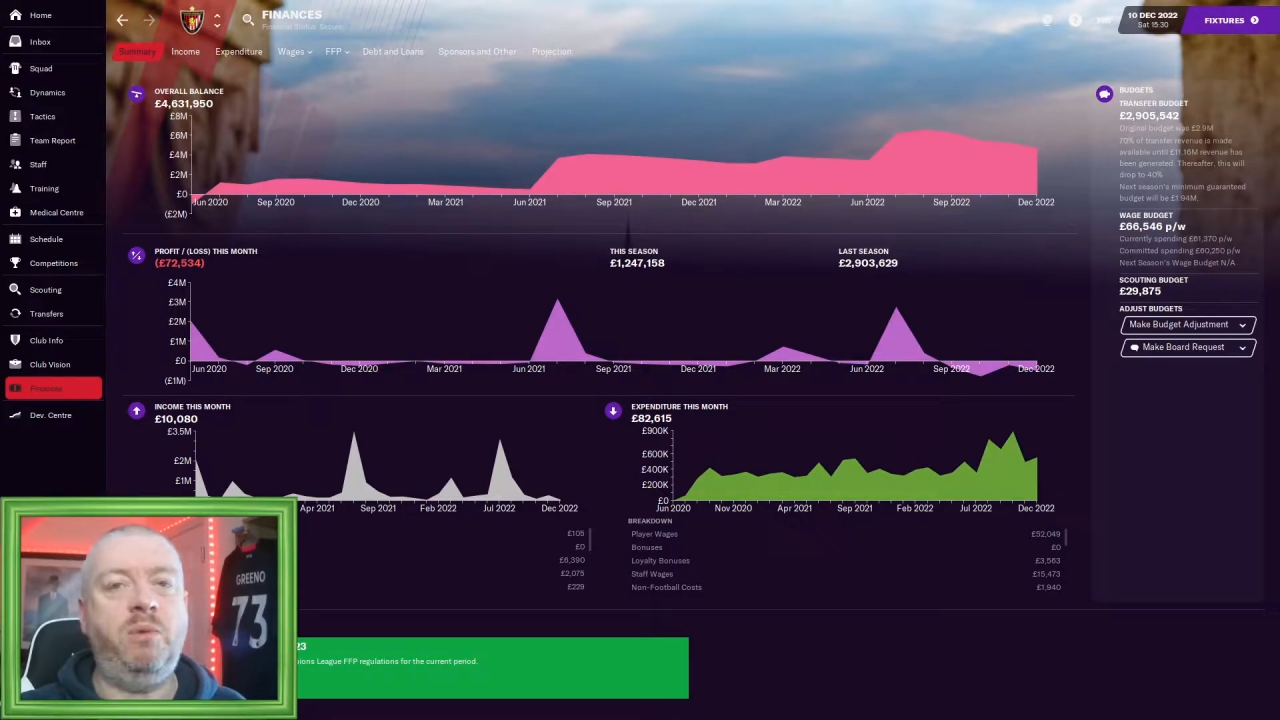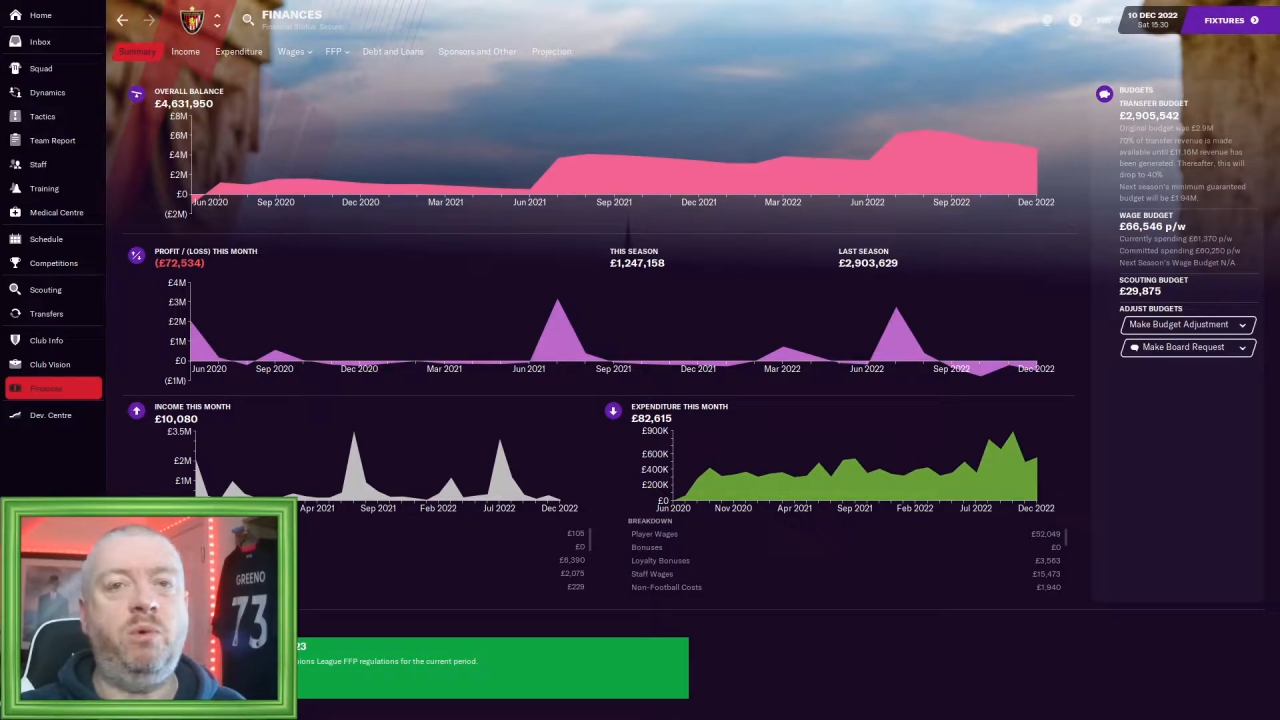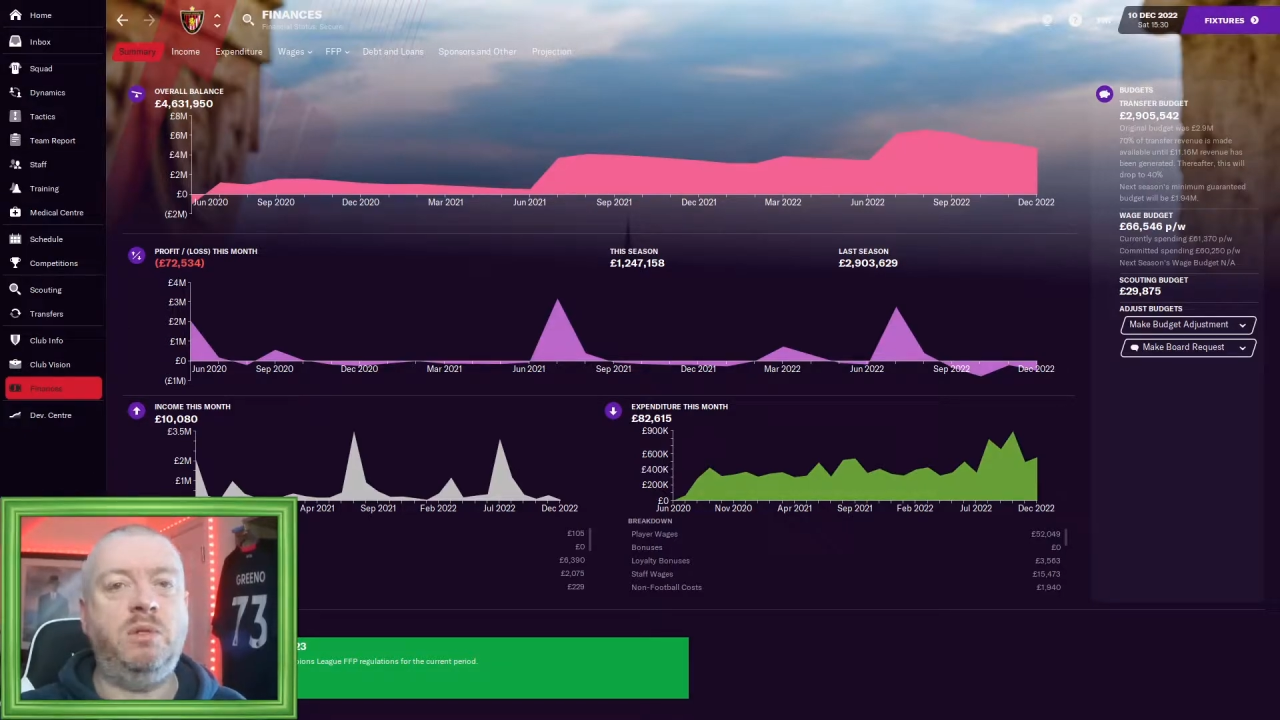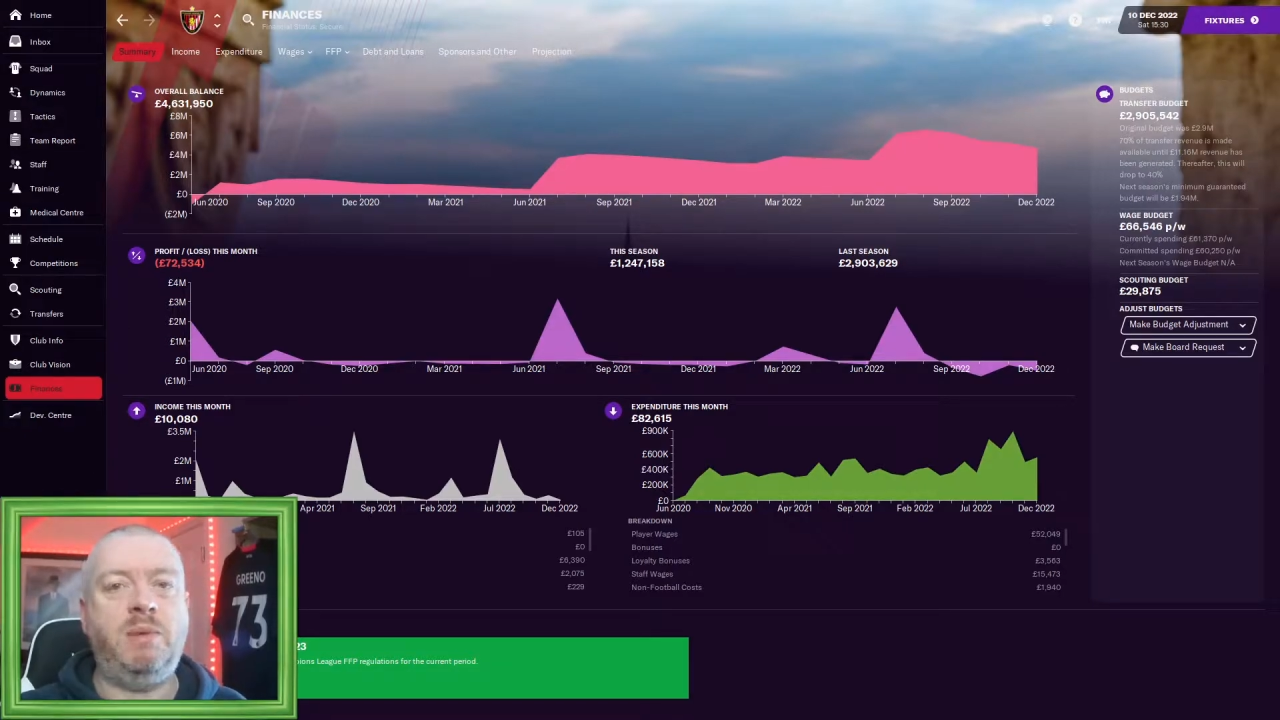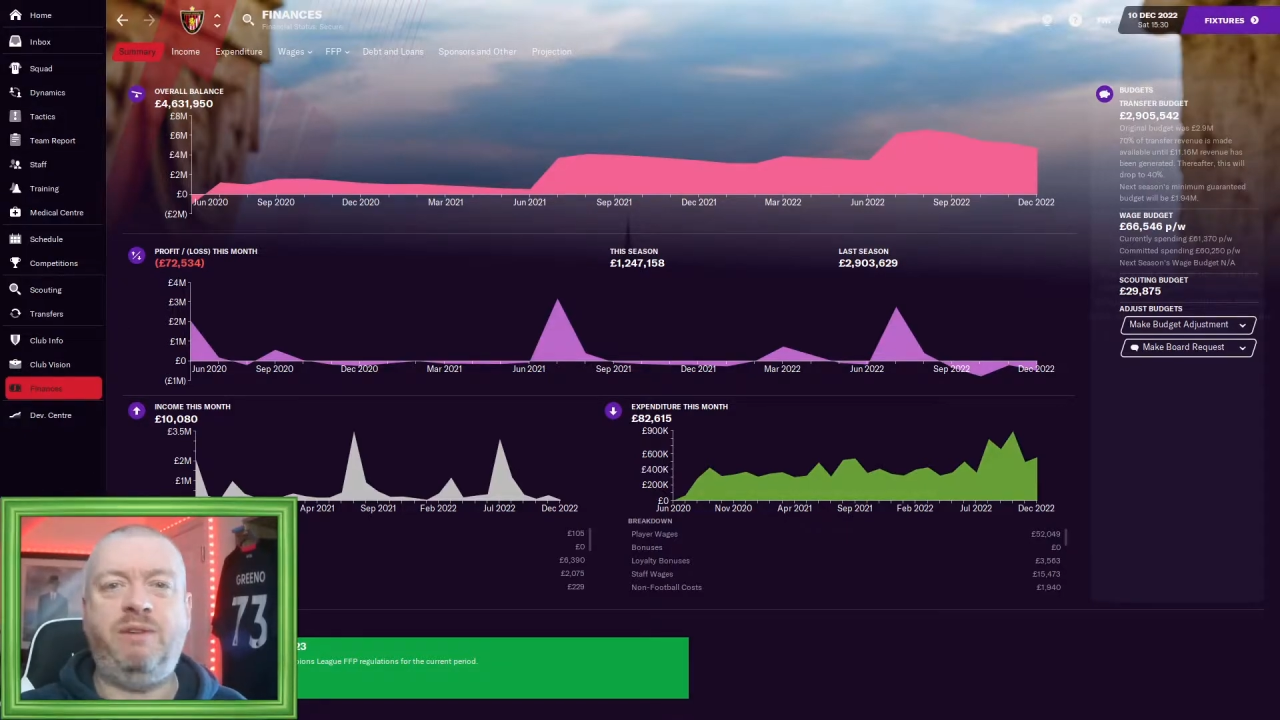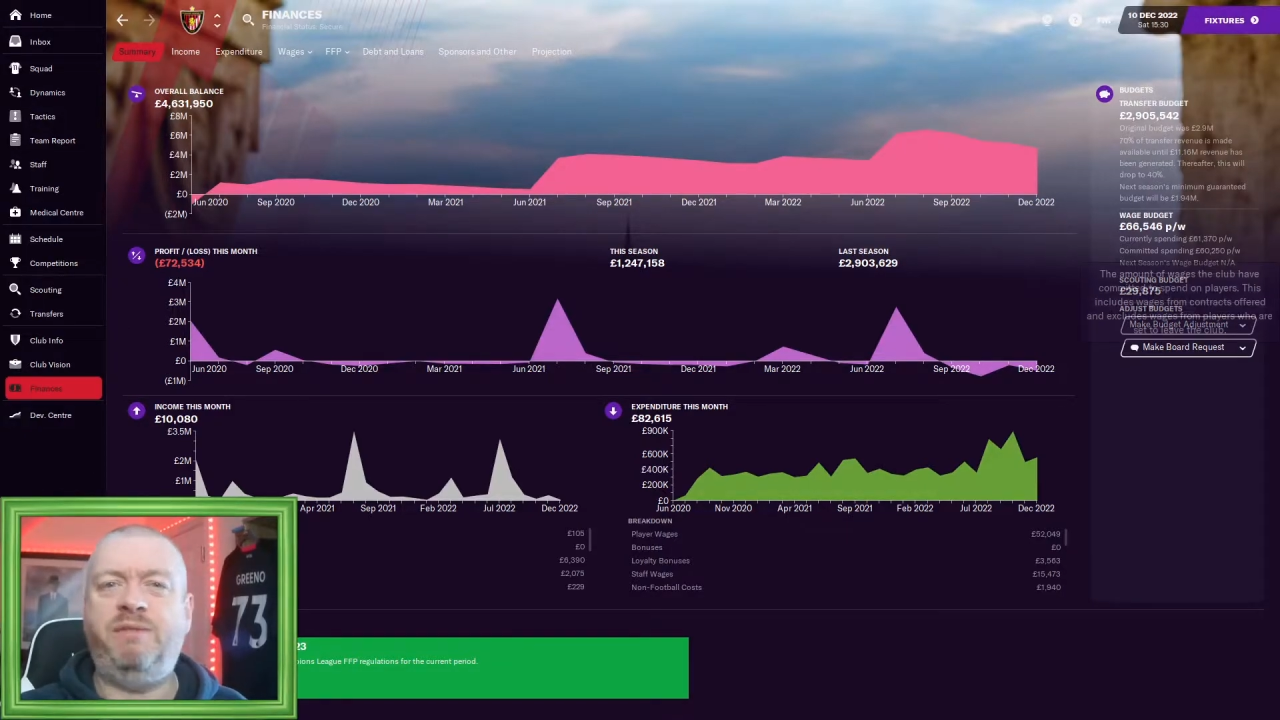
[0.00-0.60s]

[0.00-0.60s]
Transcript: was about